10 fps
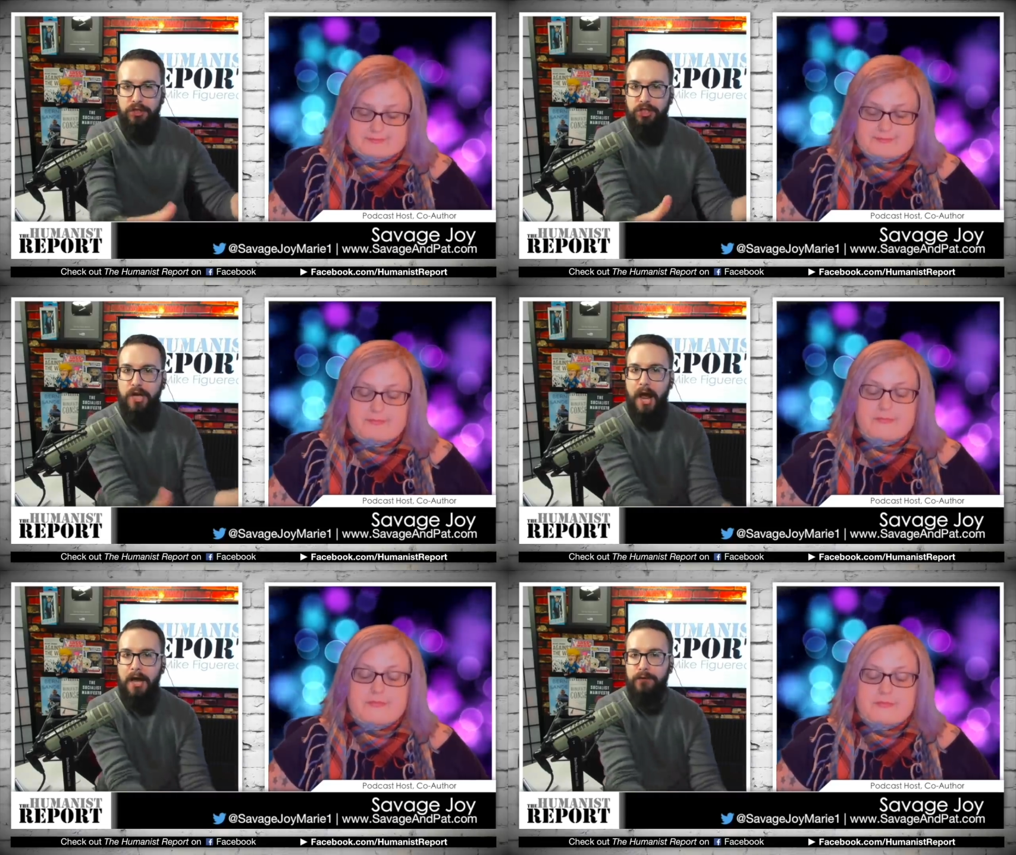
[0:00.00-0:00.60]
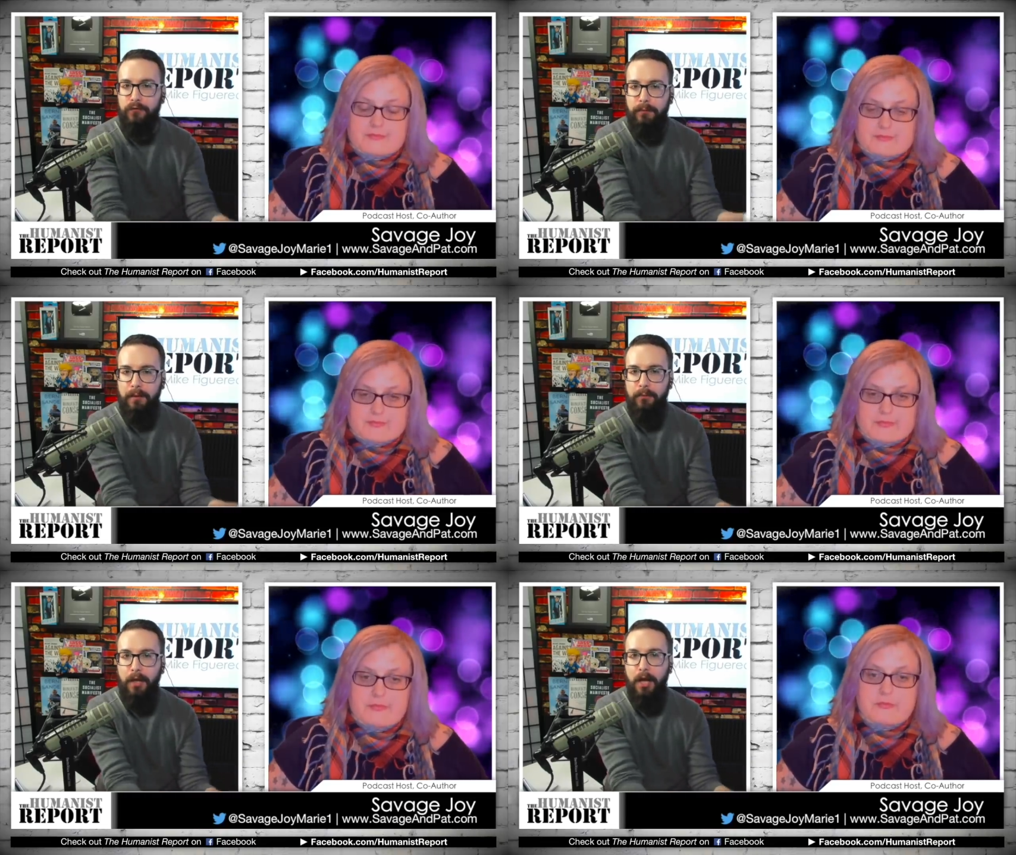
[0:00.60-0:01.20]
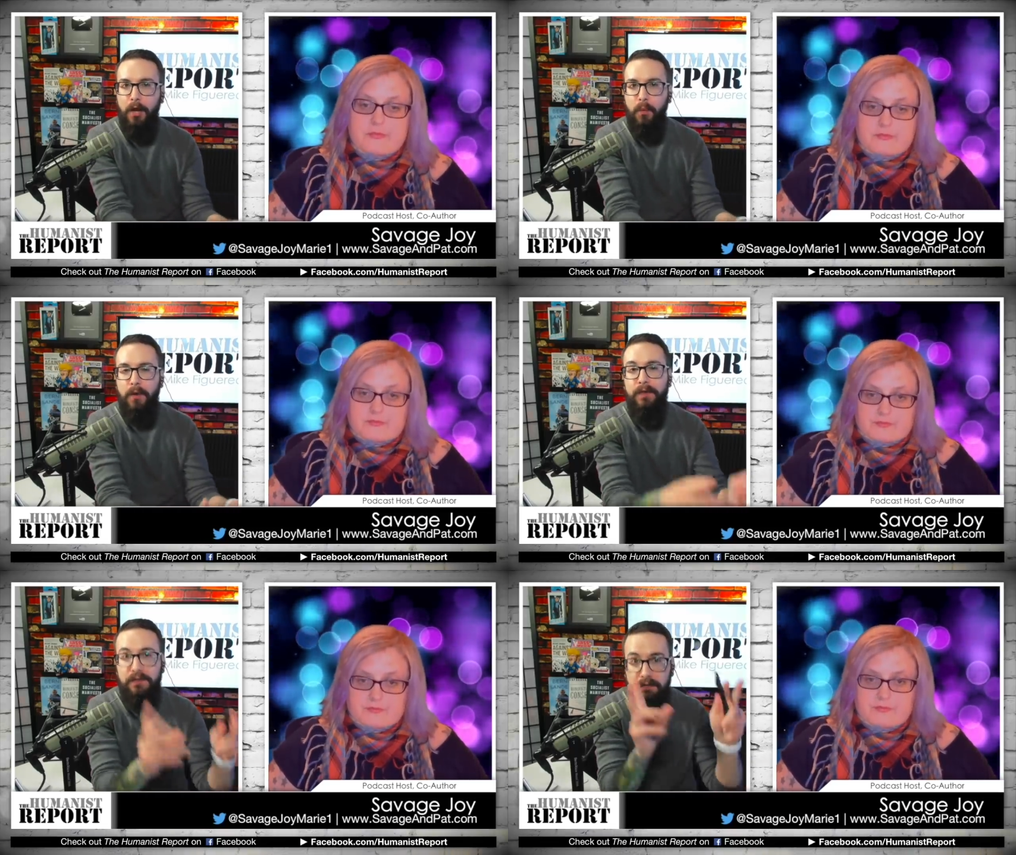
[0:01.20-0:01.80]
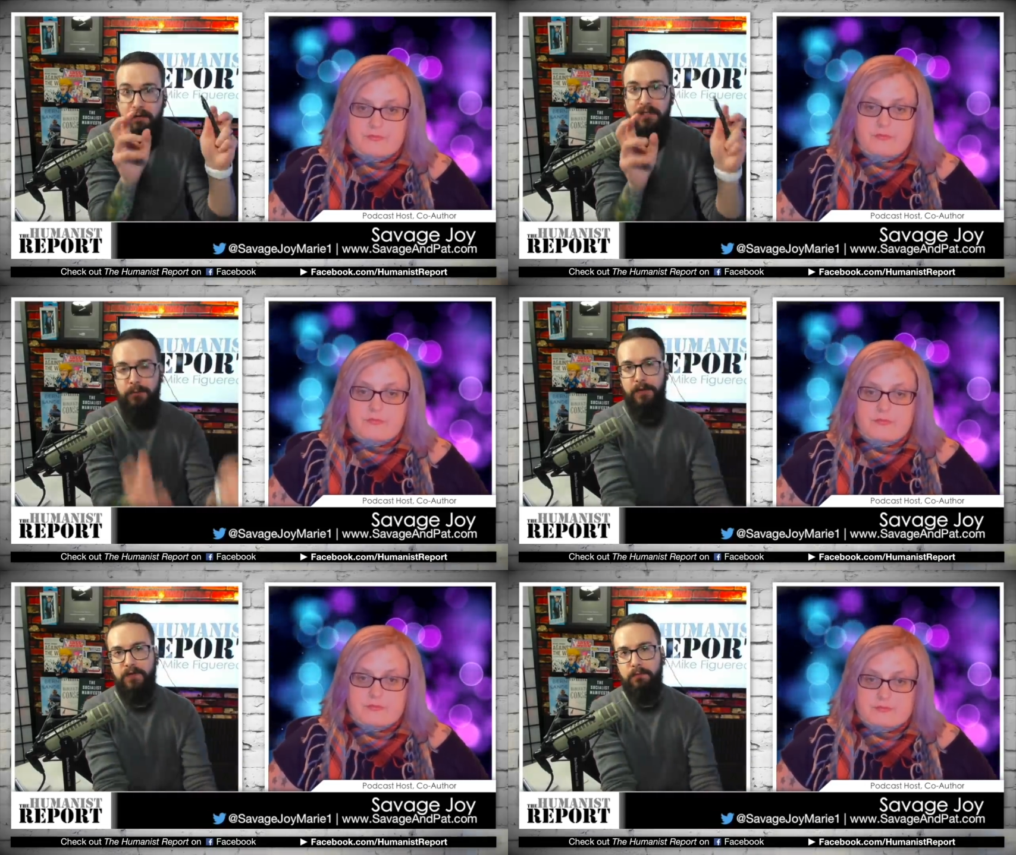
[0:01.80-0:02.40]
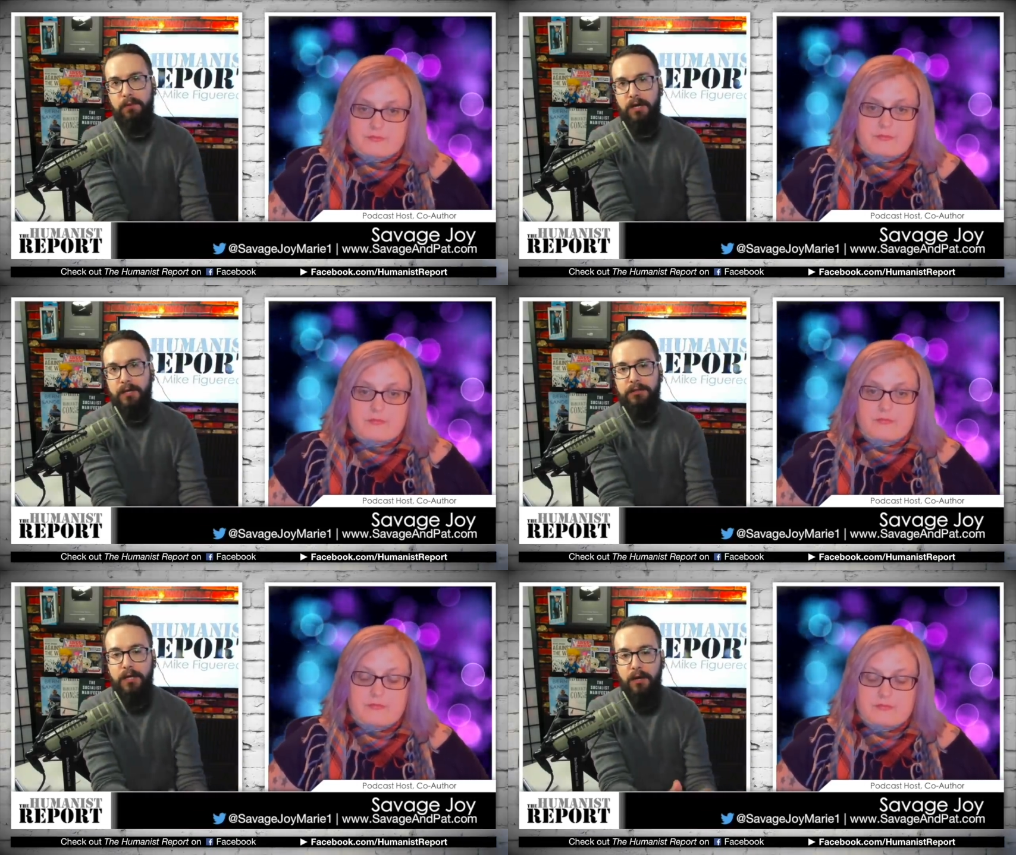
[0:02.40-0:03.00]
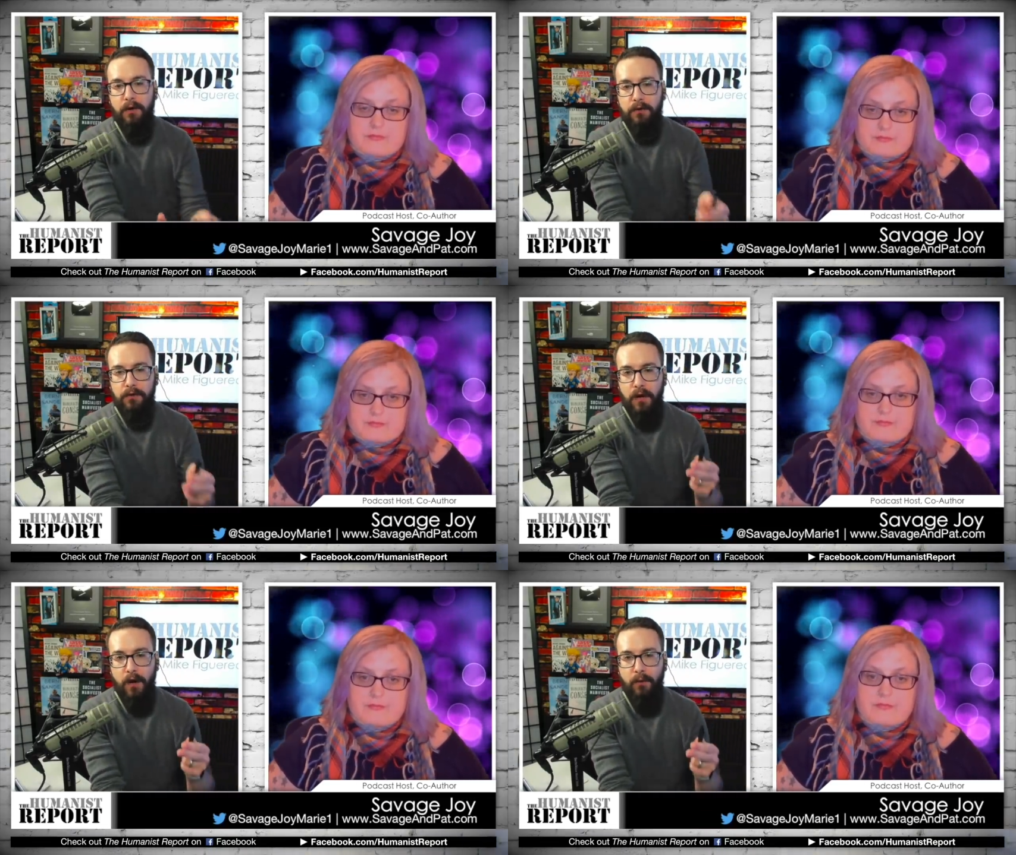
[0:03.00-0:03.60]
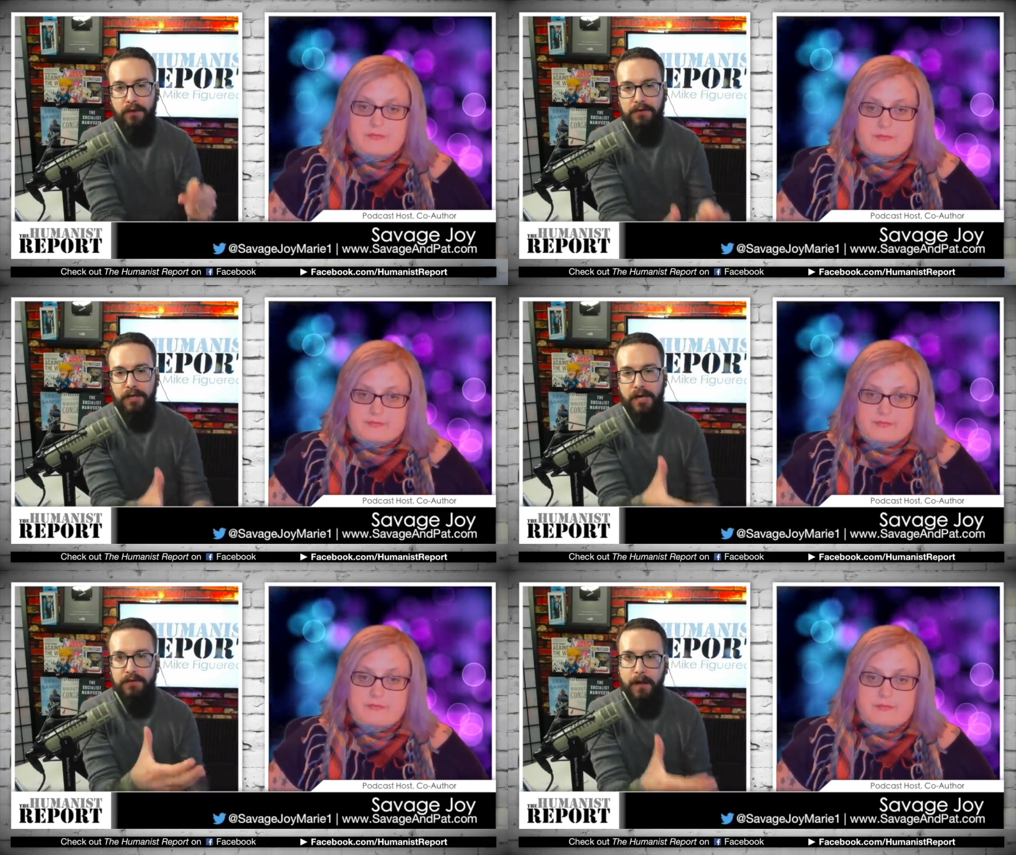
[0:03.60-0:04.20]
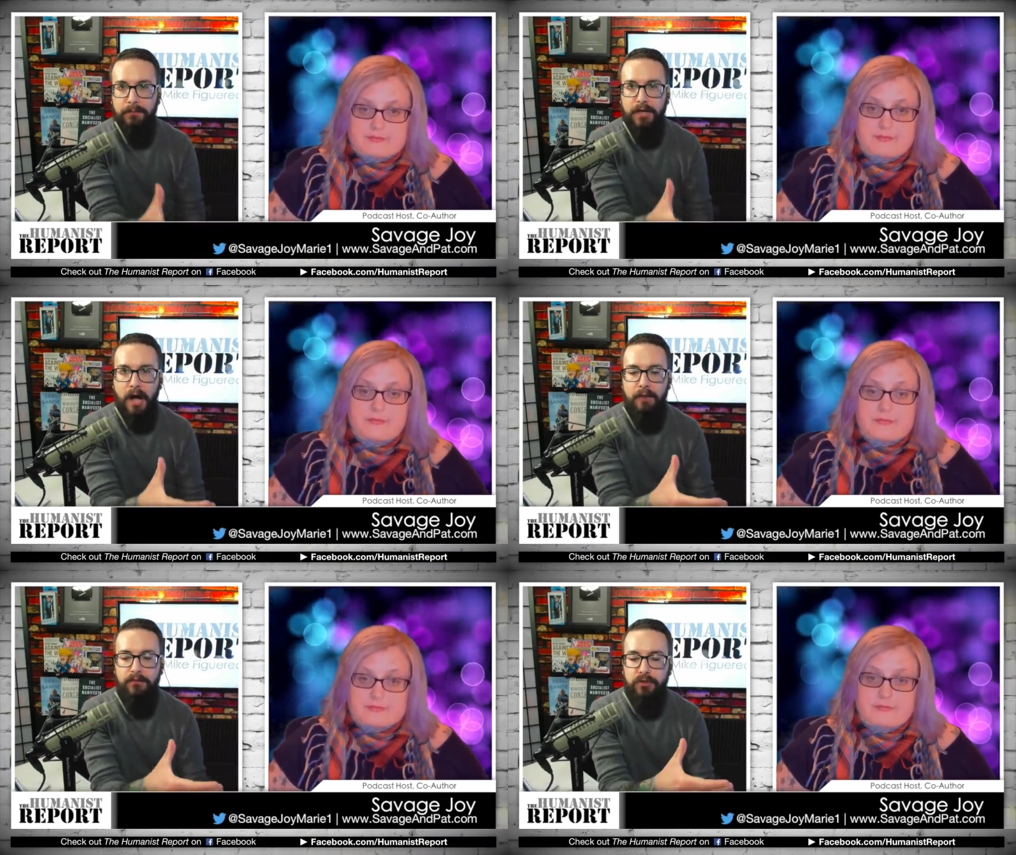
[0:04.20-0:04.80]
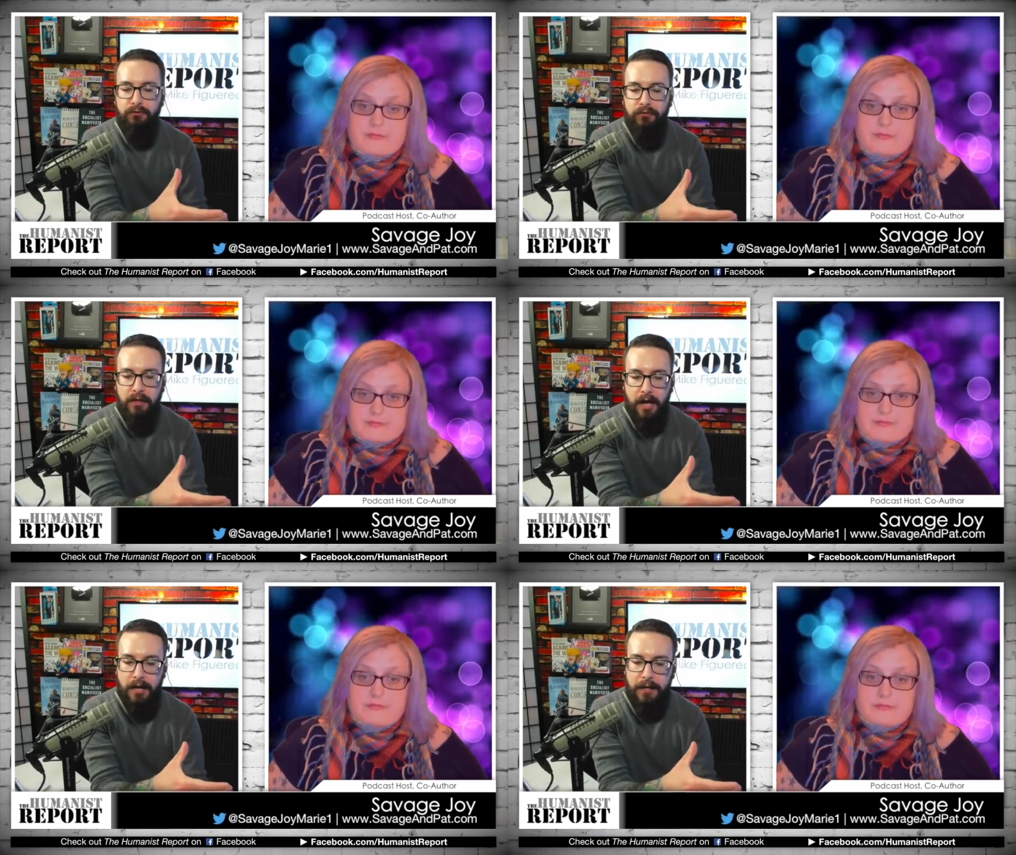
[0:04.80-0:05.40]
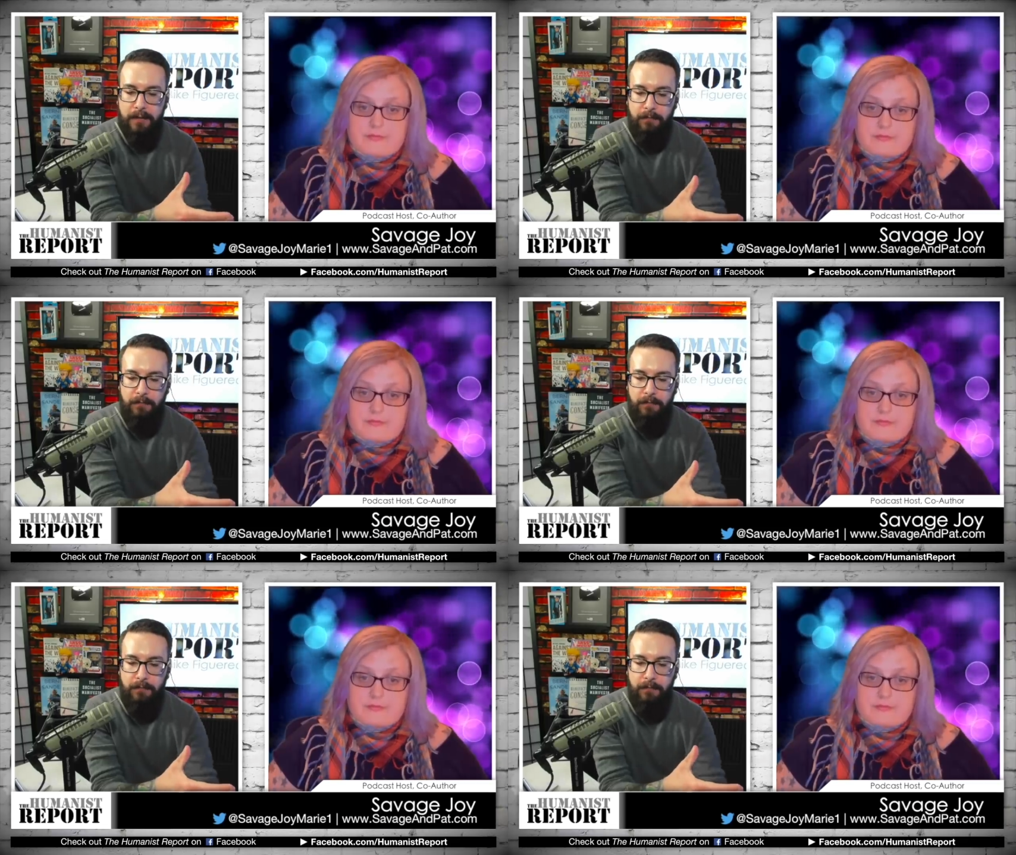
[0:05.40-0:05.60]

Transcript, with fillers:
Speaker 1: change for people with these invisible disabilities, you know, where it's like sometimes you feel like